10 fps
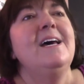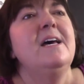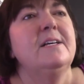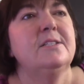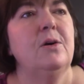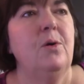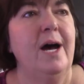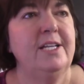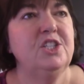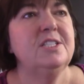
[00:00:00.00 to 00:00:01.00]
So
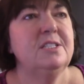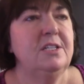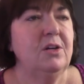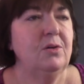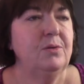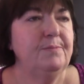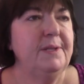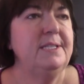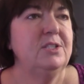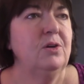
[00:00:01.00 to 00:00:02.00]
I just, you know,
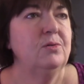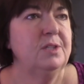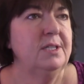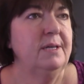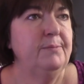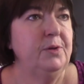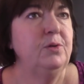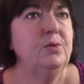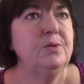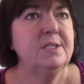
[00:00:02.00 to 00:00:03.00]
please don't
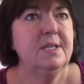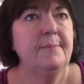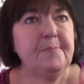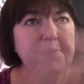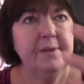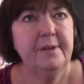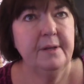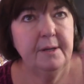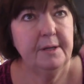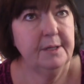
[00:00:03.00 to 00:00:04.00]
abuse
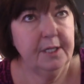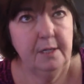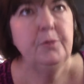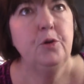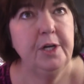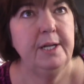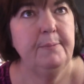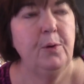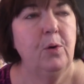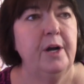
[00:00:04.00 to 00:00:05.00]
the community
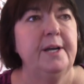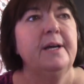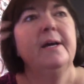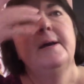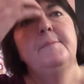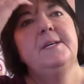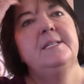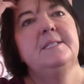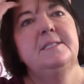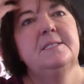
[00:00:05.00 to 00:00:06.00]
board
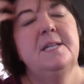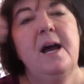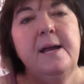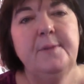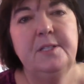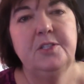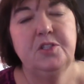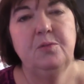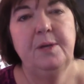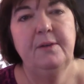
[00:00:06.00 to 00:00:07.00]
because it's time
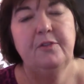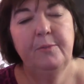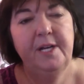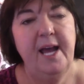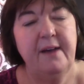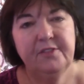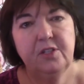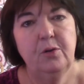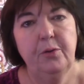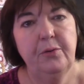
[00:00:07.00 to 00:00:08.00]
consuming for me to have to
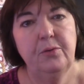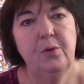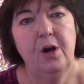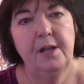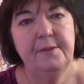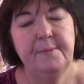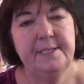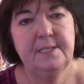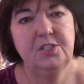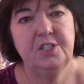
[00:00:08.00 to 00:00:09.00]
go through all the
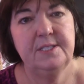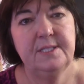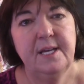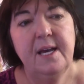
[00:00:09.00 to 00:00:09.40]
messages.